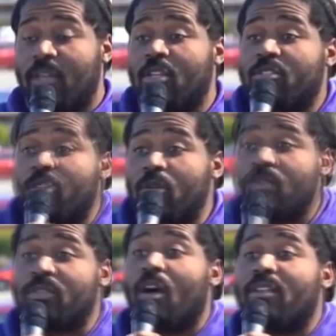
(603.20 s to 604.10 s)
The
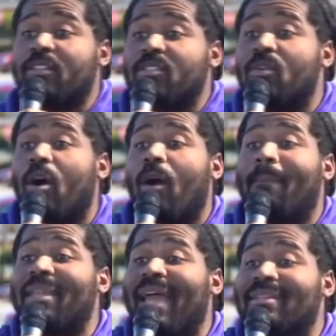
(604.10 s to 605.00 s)
Jews are the
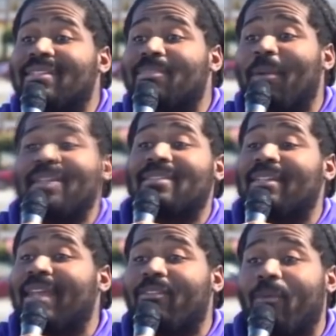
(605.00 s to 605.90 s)
so-called blacks, Hispanics,
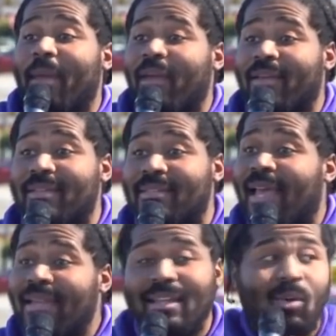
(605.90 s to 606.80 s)
and Native Americans.
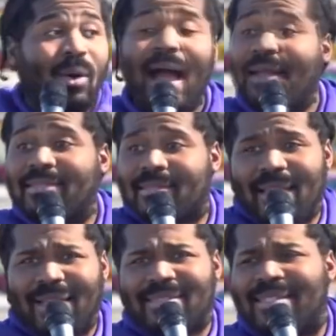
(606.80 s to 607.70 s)
Not no Oz,
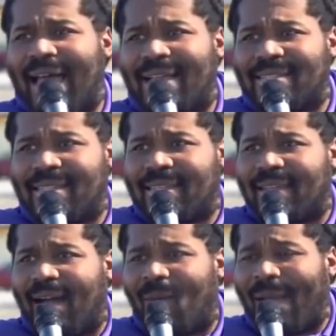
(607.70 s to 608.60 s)

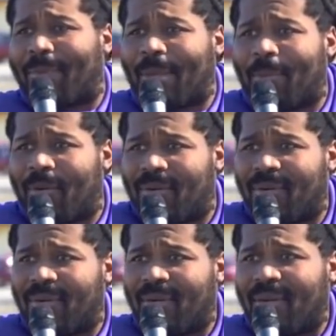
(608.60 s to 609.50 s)
Ashkenazi uh, white people.
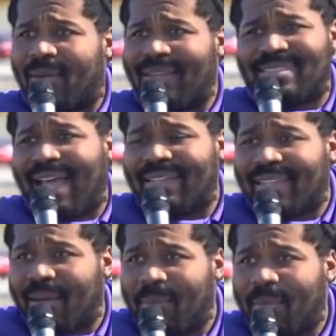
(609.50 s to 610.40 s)
It's not
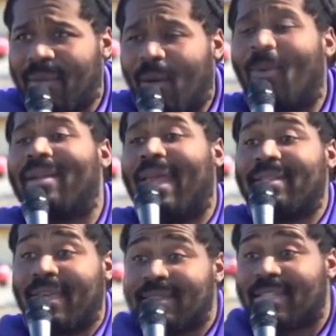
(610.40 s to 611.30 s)
them. What
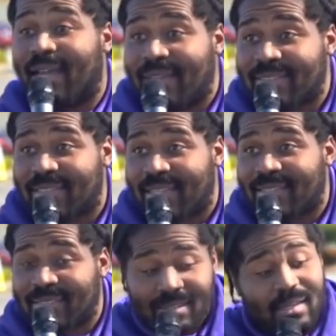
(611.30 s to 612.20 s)
they did to us
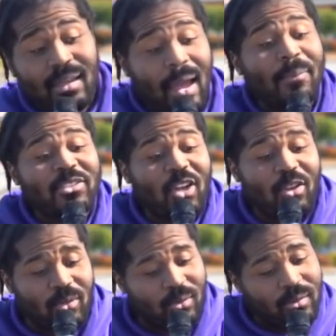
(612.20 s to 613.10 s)
is, I'm gonna show
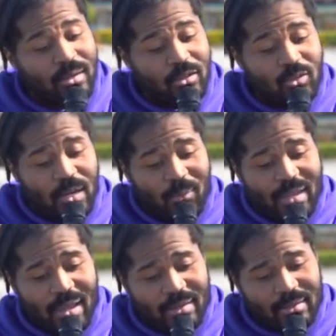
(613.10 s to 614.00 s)
you. You done with
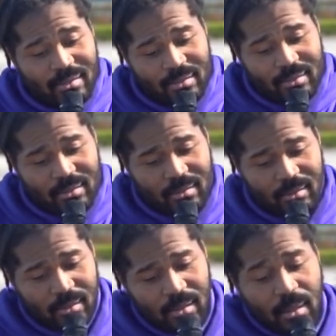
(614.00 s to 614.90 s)
that?
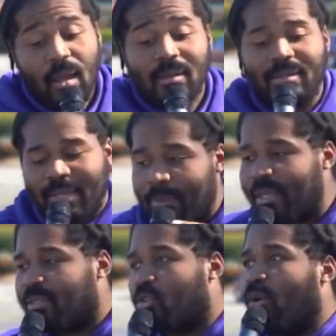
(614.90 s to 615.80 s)
Give
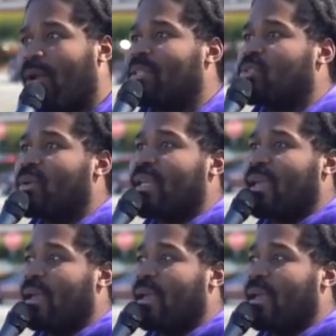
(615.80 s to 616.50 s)
me Deuteronomy 28.